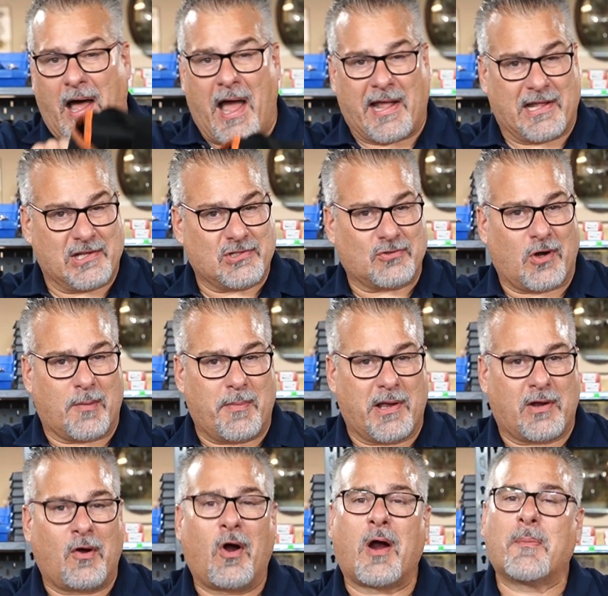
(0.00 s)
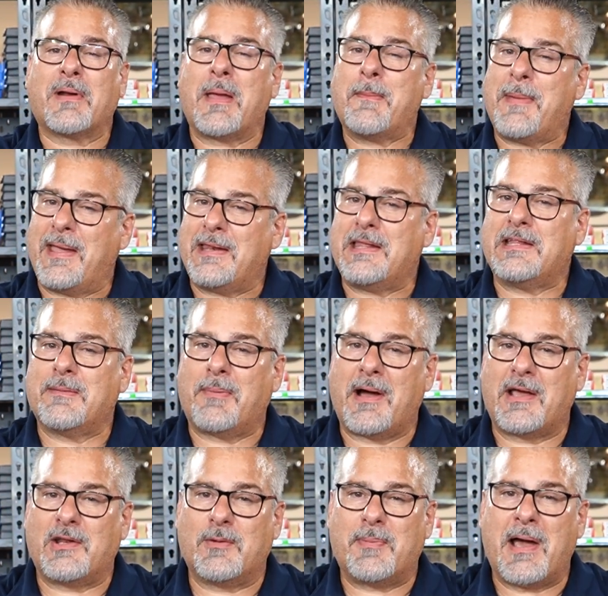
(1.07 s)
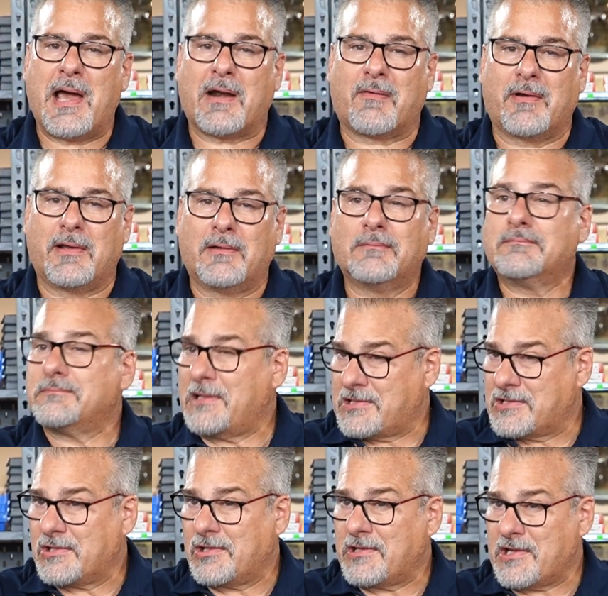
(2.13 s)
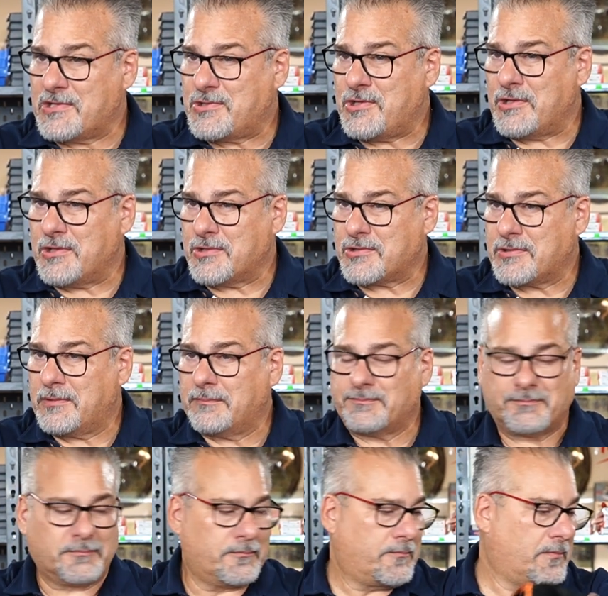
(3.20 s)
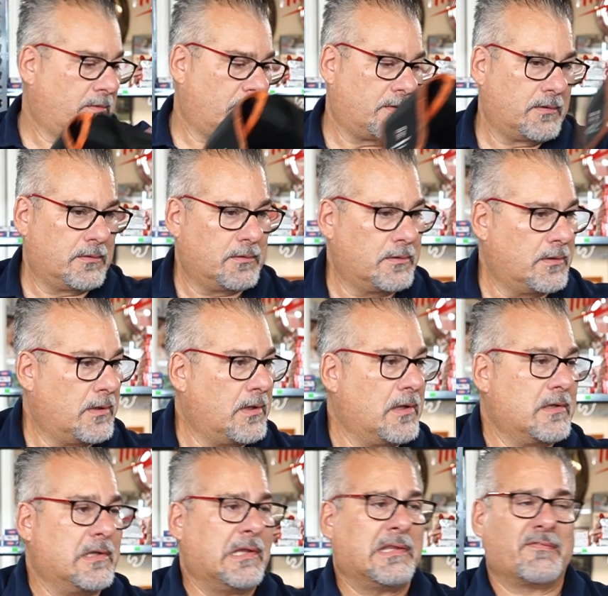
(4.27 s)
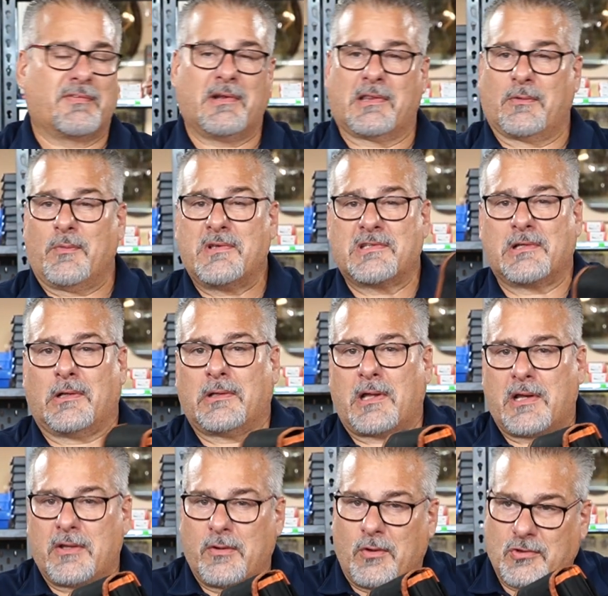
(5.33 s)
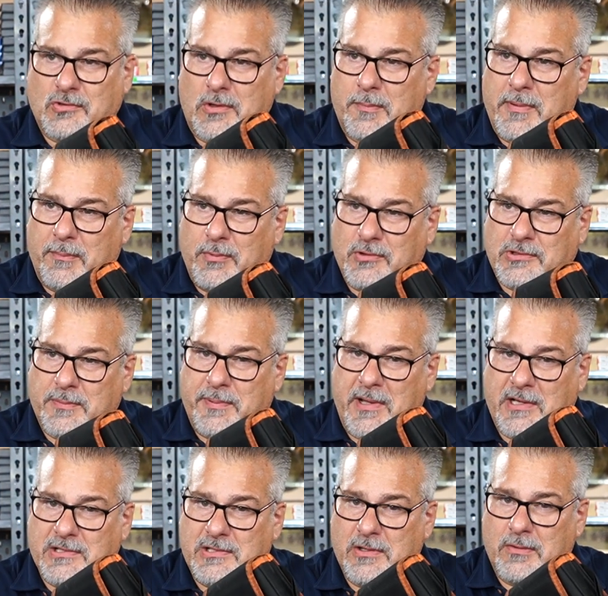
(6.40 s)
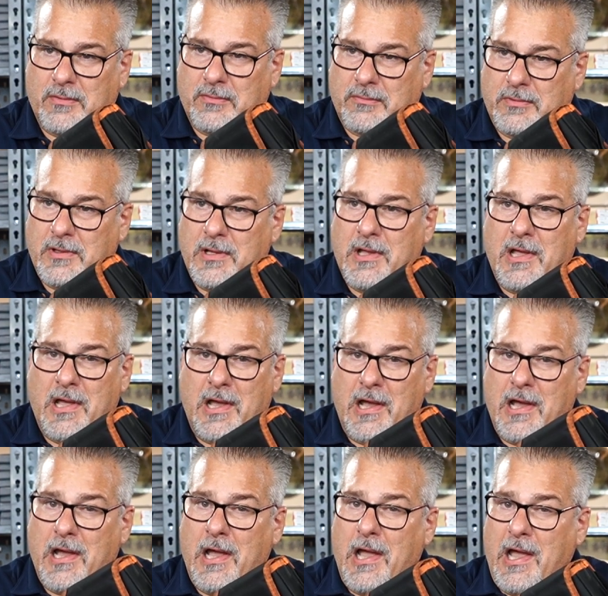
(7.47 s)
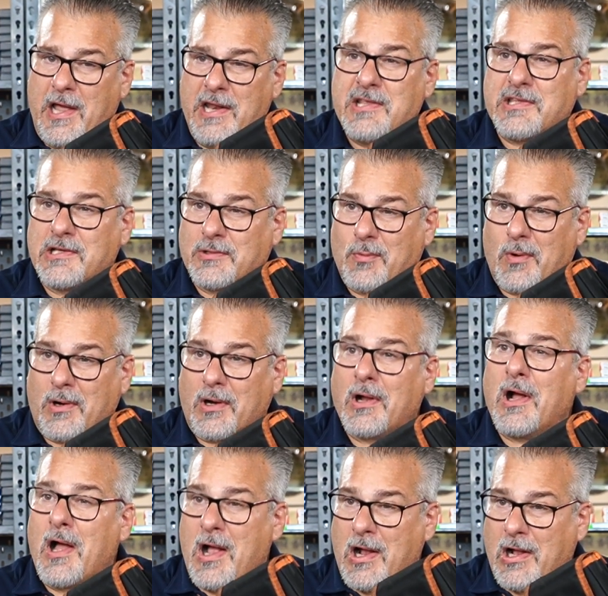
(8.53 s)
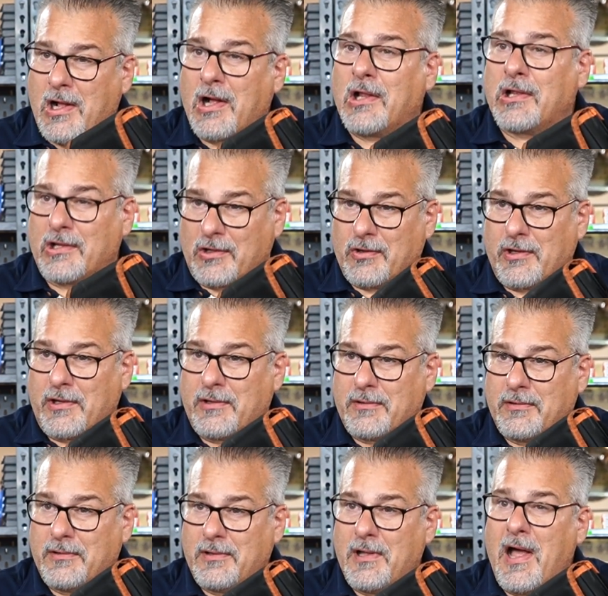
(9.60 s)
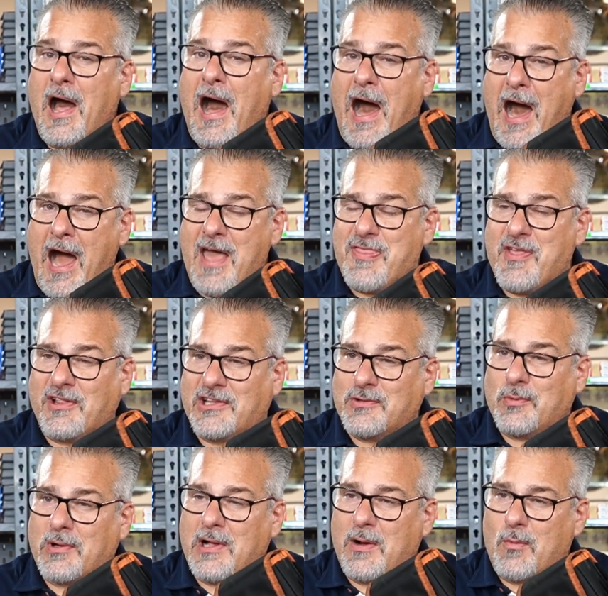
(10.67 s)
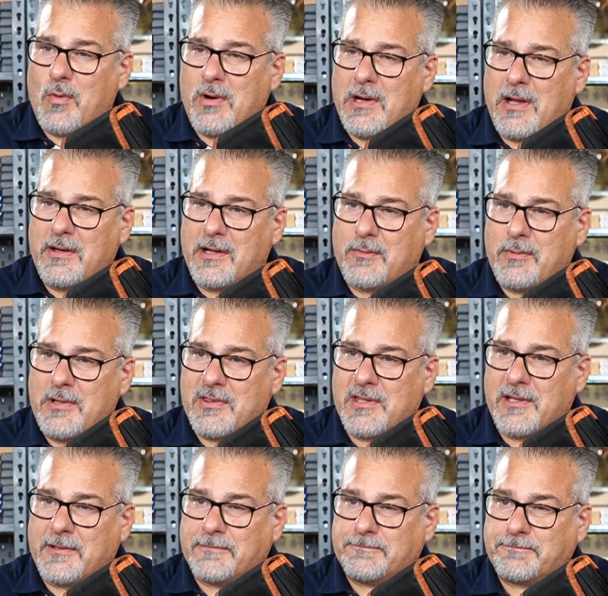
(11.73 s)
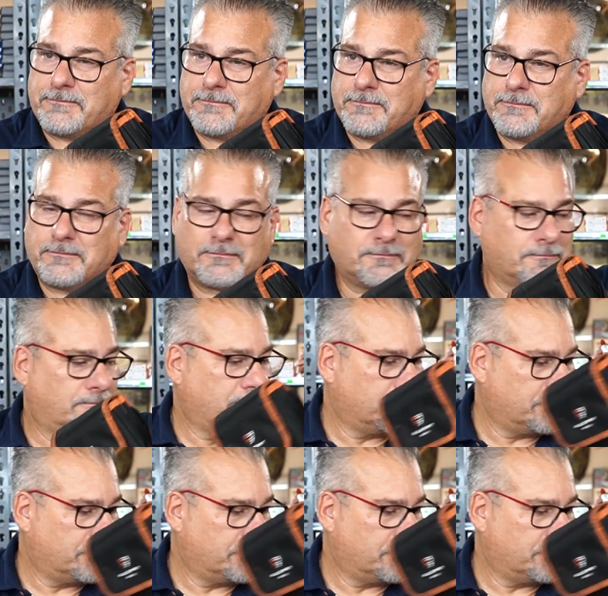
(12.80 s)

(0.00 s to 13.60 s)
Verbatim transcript: I can start my car, but I may need to buy a new battery. That's, good, that's genius. Nothing for nothing. We sell a lot of the All-Start booster packs, too. Yeah, we do. And these things work. Yes. Clearly. I have one. I think this one got worn out, Nick. What do you think? I think so.